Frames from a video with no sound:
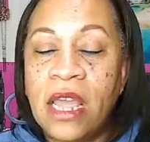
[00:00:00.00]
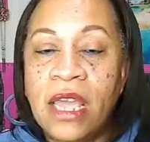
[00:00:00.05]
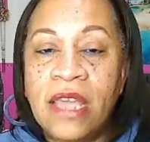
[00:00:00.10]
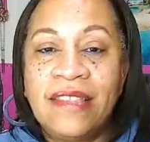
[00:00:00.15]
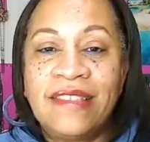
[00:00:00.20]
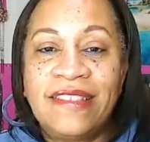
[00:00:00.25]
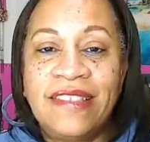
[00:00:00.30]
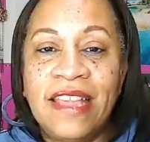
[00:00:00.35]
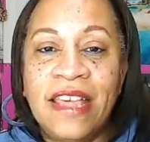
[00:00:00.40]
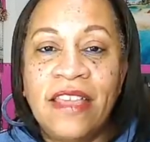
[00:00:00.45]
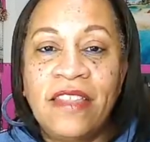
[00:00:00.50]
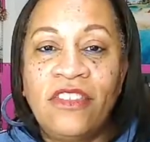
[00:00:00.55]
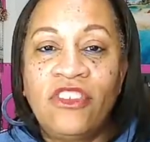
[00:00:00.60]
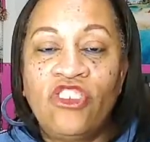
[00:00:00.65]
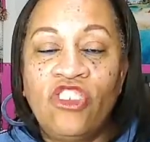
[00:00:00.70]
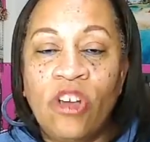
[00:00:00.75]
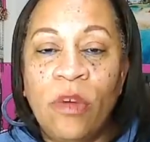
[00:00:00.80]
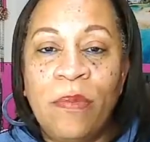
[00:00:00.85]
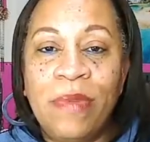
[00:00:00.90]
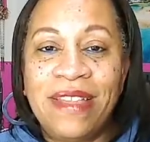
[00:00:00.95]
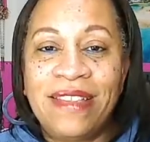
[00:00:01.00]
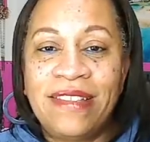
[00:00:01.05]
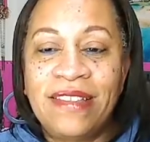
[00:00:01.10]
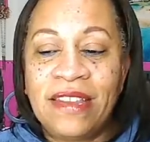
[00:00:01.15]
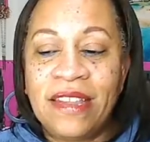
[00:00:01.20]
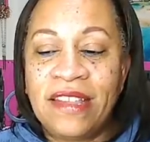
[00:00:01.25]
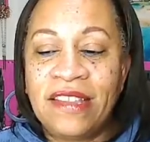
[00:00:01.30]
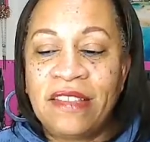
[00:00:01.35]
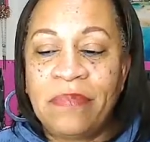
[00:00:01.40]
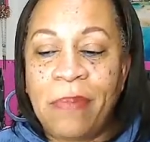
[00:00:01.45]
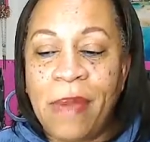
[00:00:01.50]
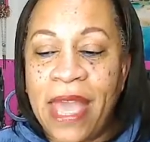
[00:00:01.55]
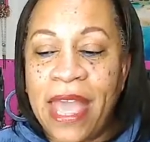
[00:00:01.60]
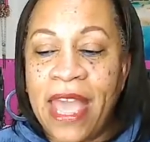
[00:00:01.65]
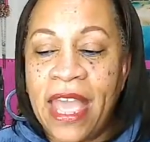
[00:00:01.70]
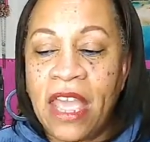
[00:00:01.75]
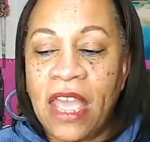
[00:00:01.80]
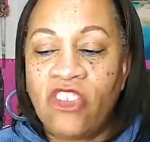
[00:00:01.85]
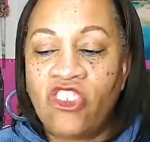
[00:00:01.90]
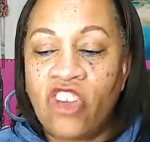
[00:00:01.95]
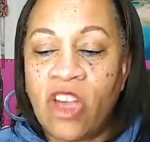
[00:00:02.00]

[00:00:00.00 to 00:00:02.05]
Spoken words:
sends your business page